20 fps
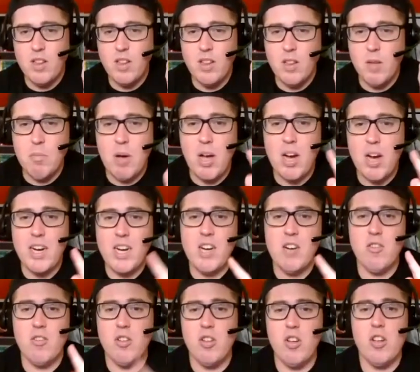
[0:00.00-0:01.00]
the
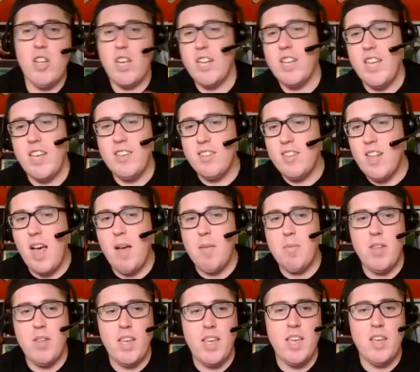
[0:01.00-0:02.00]
Buccaneers look like they
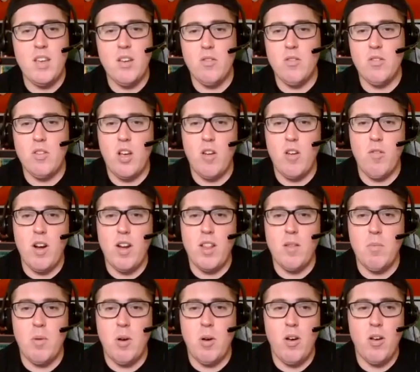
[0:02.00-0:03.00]
stopped the Eagles on running
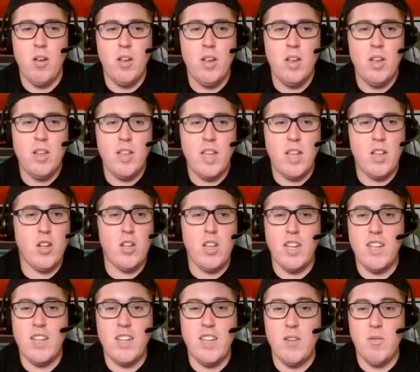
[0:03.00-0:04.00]
the ball. They look like
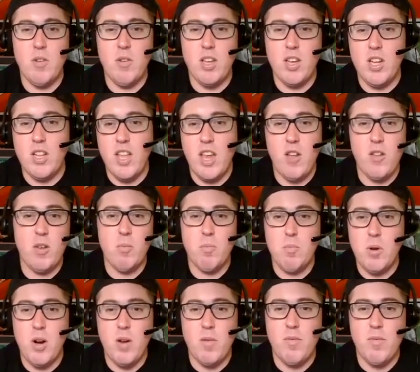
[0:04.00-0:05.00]
they did really good. They only
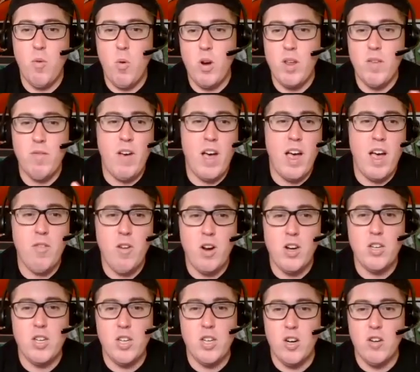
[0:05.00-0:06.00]
put up 45
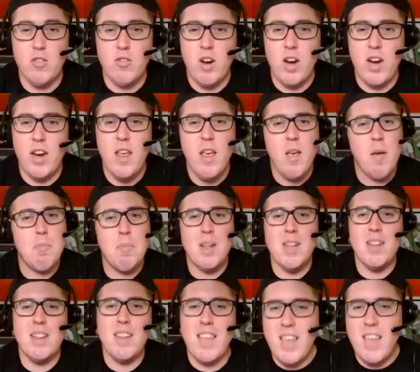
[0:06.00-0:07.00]
rushing yards, right? But
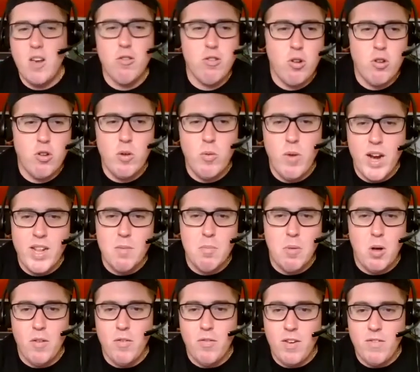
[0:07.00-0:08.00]
the Eagles only ran the
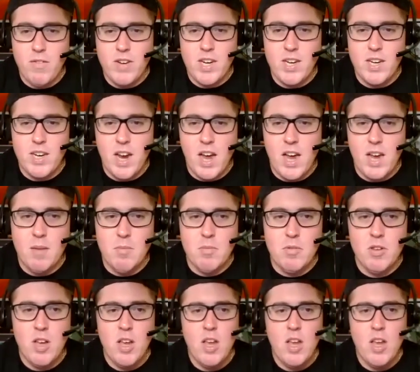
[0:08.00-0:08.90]
ball 15 times.